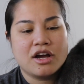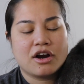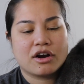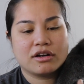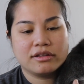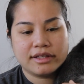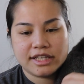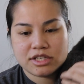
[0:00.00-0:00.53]

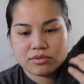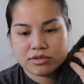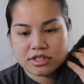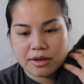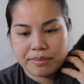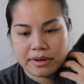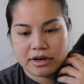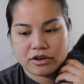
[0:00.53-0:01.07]
Her lease was
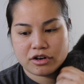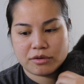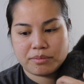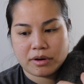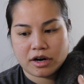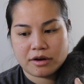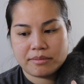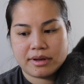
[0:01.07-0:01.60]
up at her
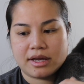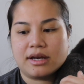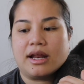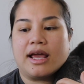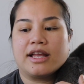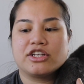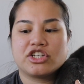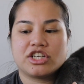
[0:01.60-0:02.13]
apartment
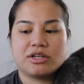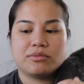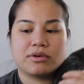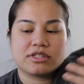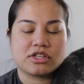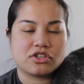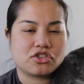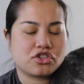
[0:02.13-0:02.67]
and she
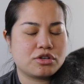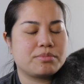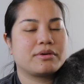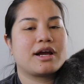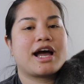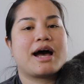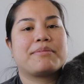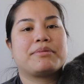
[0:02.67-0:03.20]
wasn't super
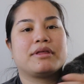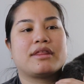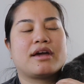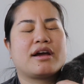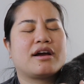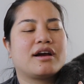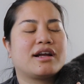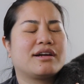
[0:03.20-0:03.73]
happy
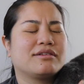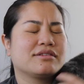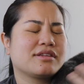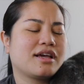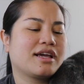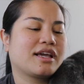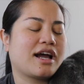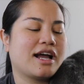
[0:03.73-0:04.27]
there. And I was
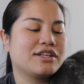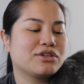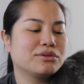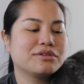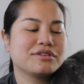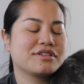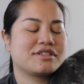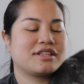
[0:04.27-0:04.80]
like, I
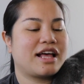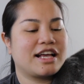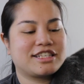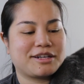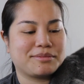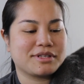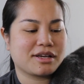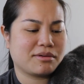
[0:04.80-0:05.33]
told her this last
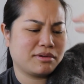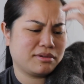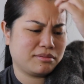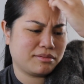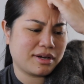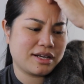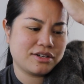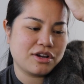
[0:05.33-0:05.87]
time. I was like, well,
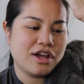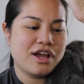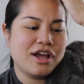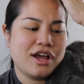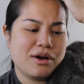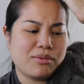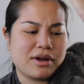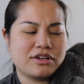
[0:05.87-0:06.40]
when,
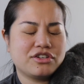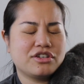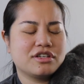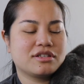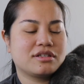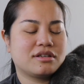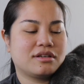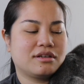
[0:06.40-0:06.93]
why don't you
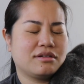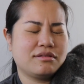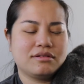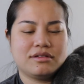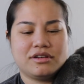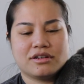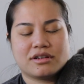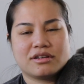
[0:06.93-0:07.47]
just,
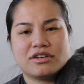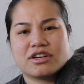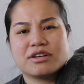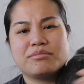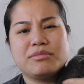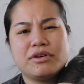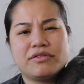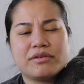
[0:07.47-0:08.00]
you, you
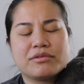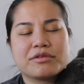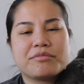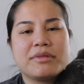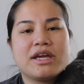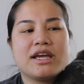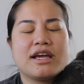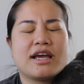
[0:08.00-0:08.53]
can move in with
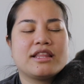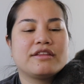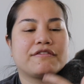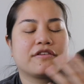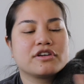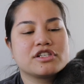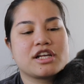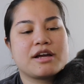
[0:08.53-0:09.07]
me. And the
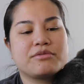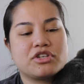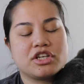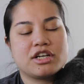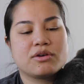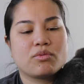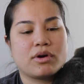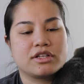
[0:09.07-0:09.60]
first time she
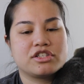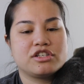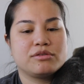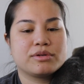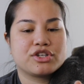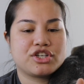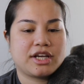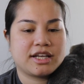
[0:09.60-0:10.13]
didn't want to
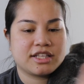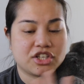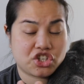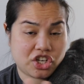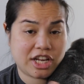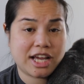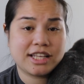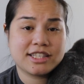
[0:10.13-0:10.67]
because she had,
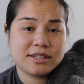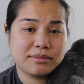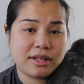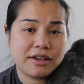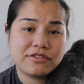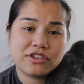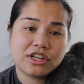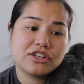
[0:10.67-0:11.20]
she had some
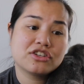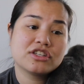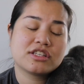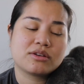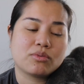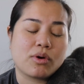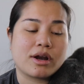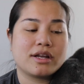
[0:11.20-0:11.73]
life changes
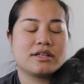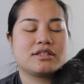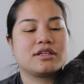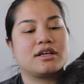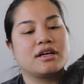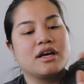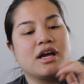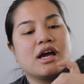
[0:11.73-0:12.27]
and wanted
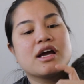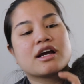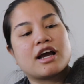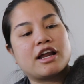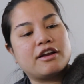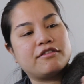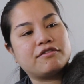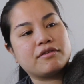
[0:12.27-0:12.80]
to
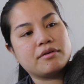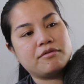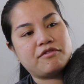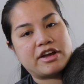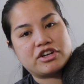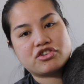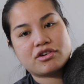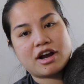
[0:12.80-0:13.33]
kind of
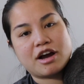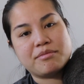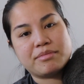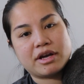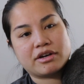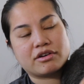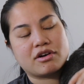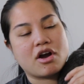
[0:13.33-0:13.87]
venture out and
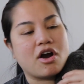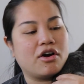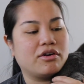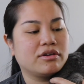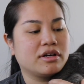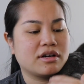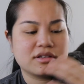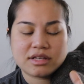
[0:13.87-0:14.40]
be on her
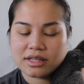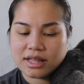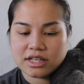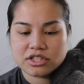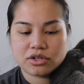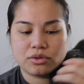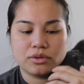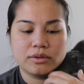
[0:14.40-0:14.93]
own. And I was like,
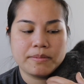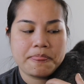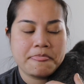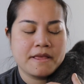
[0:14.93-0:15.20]
that's cool.